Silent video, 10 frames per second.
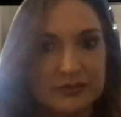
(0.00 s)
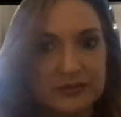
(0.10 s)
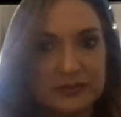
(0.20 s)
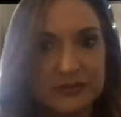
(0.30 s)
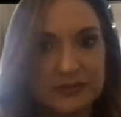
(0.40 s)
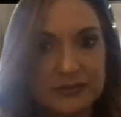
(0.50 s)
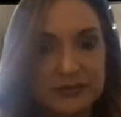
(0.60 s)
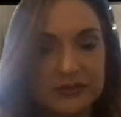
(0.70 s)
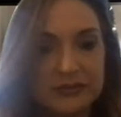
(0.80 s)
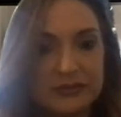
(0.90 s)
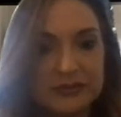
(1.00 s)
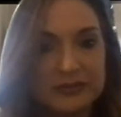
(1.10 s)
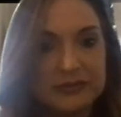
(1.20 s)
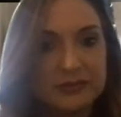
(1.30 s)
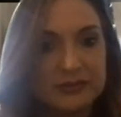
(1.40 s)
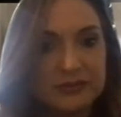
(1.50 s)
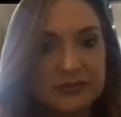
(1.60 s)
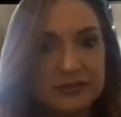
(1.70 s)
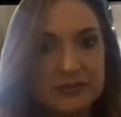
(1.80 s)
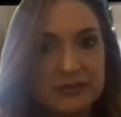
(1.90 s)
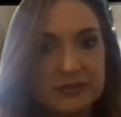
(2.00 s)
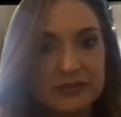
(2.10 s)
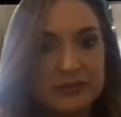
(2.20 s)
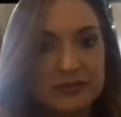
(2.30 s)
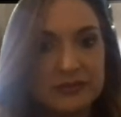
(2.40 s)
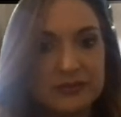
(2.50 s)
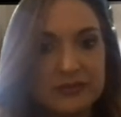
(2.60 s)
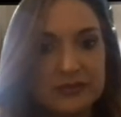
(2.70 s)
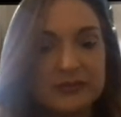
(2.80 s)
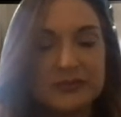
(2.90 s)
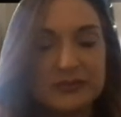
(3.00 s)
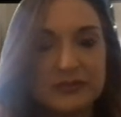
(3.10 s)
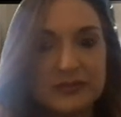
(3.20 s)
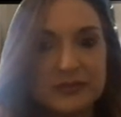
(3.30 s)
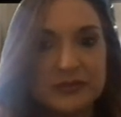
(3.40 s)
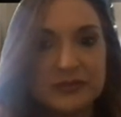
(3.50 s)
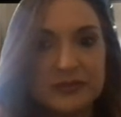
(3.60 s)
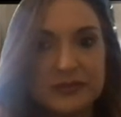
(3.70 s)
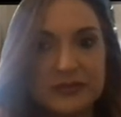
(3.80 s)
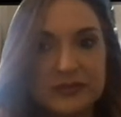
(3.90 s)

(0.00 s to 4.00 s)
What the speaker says: [no speech]